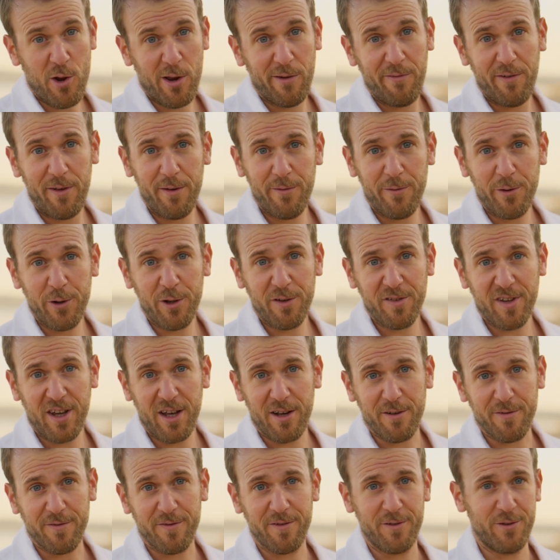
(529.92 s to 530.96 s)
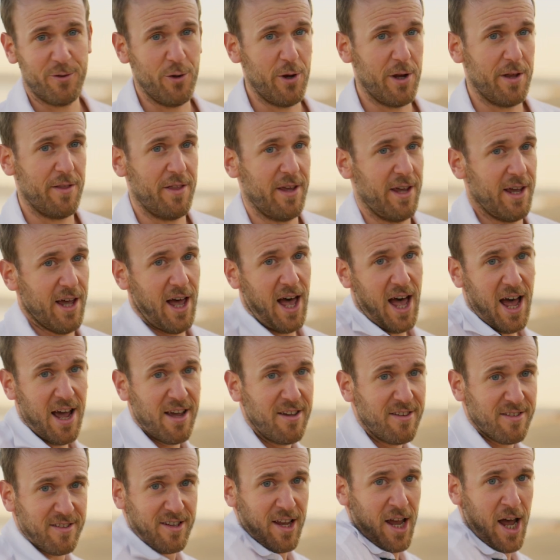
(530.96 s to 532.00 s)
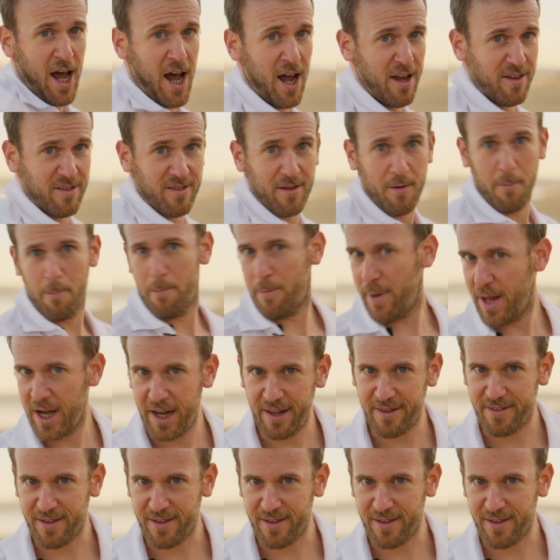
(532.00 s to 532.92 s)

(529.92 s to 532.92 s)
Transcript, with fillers: can feel for yourself doing the ice ice belly